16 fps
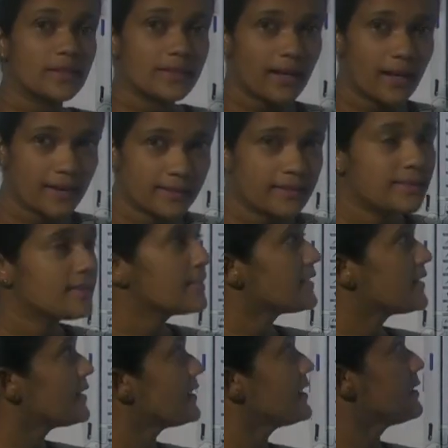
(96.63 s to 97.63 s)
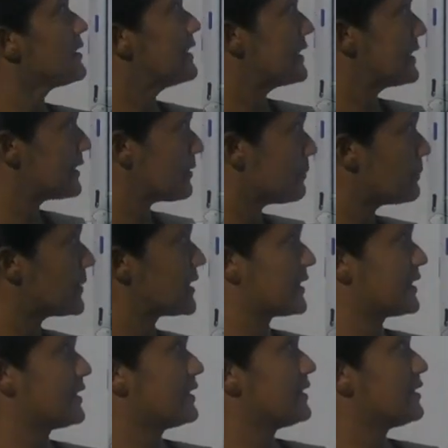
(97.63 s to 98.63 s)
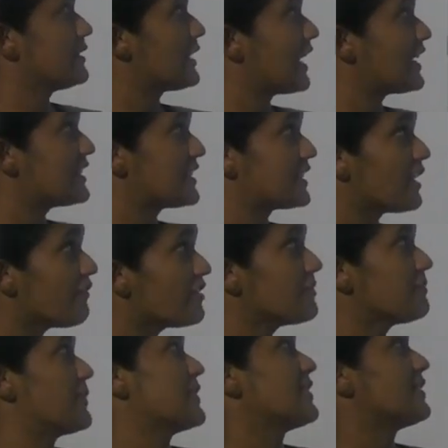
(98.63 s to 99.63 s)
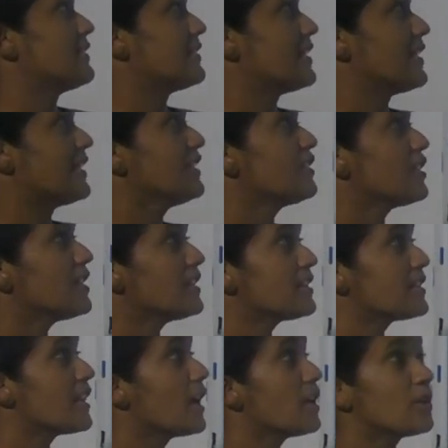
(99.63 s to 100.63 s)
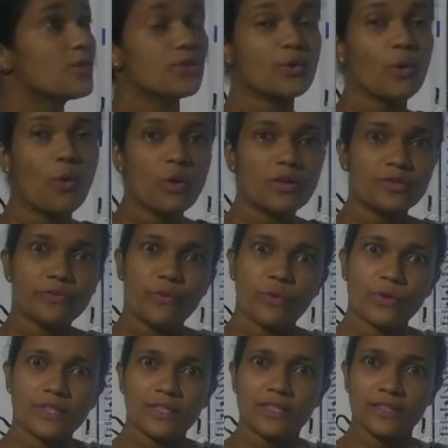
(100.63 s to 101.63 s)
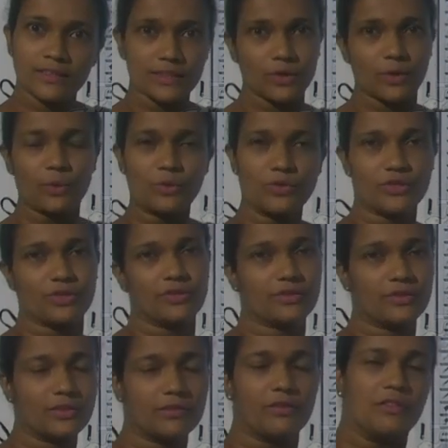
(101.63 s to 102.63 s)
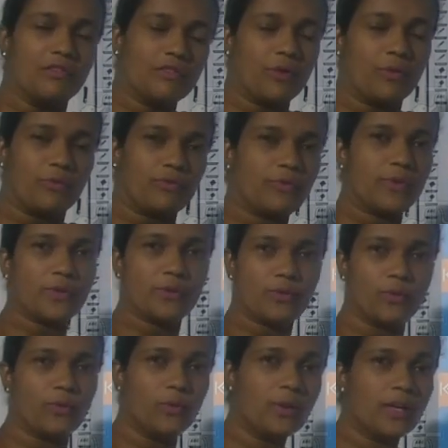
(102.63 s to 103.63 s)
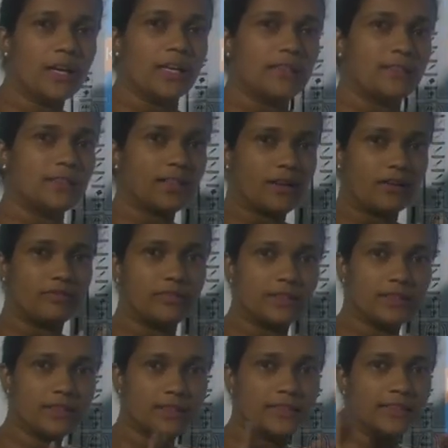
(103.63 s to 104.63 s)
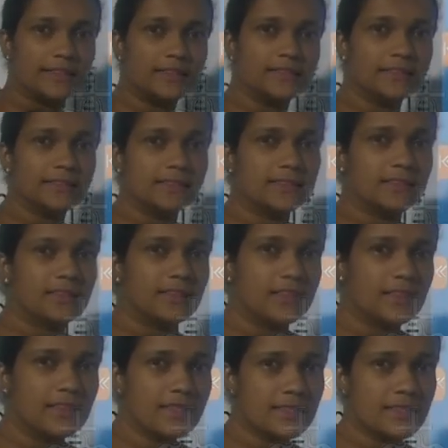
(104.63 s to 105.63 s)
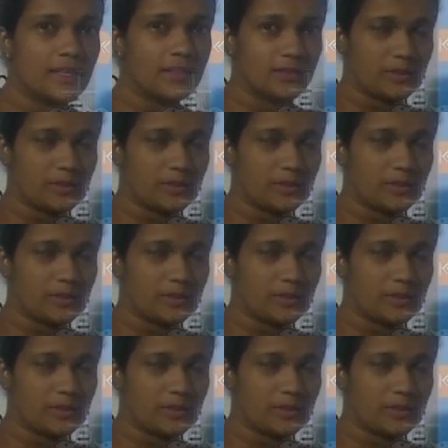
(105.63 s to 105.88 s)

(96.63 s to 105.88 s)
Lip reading: 97% is salt water in the ocean. Now we know our Earth is